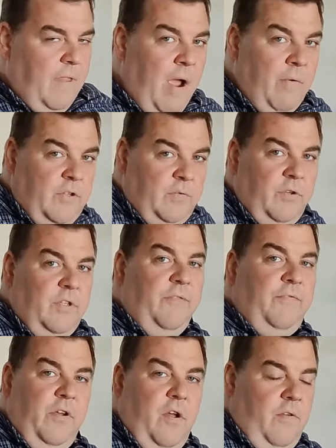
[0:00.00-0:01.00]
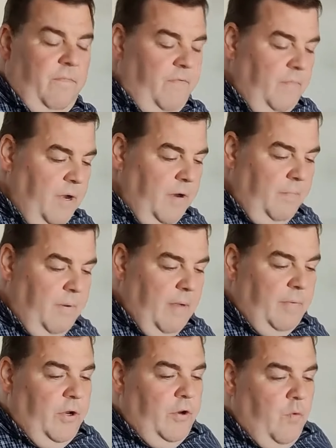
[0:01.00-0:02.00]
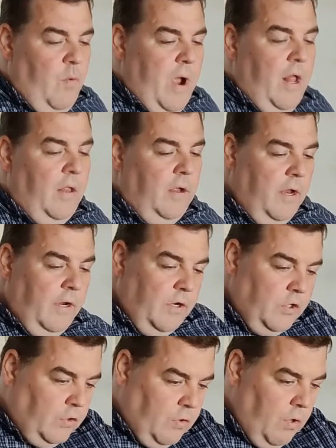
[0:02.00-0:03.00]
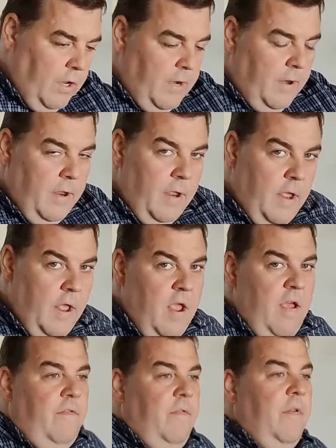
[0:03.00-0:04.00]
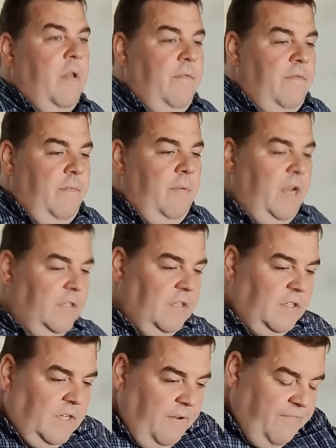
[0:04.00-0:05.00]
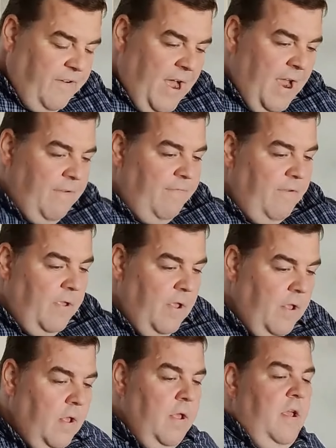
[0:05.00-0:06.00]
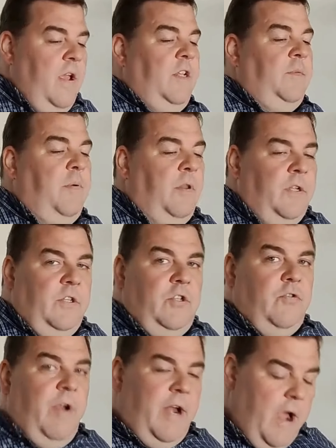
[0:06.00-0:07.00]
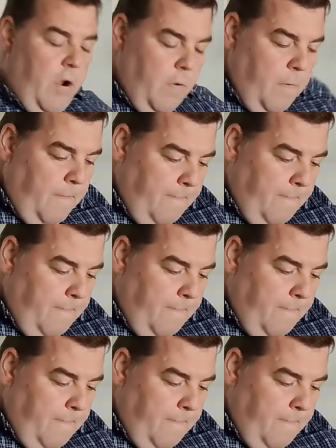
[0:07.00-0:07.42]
That one's real difficult for me to be able to do well and control it. For me as a C5, it's pulling straight out.